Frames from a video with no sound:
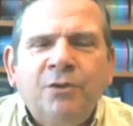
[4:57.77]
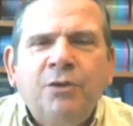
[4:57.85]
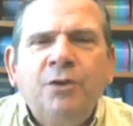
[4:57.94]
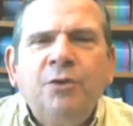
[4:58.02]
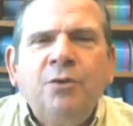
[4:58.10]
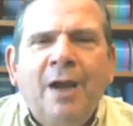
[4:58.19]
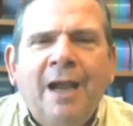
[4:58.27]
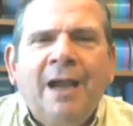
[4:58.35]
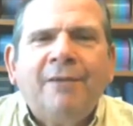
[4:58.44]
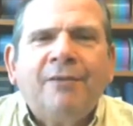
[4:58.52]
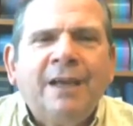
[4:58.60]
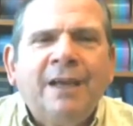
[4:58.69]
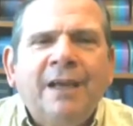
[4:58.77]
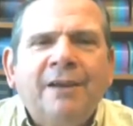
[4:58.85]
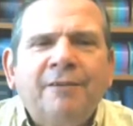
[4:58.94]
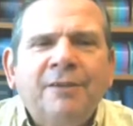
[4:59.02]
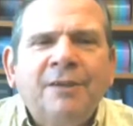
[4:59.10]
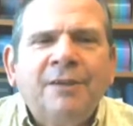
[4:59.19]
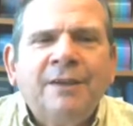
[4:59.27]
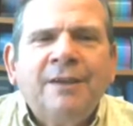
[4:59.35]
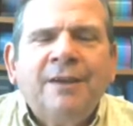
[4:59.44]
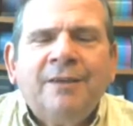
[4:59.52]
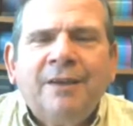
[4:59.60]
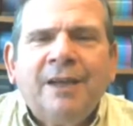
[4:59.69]
You have the gift
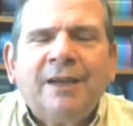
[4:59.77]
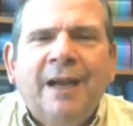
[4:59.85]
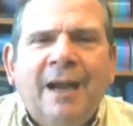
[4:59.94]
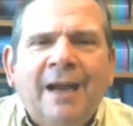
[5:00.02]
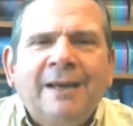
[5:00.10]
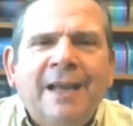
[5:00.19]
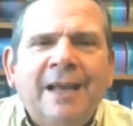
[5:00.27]
that God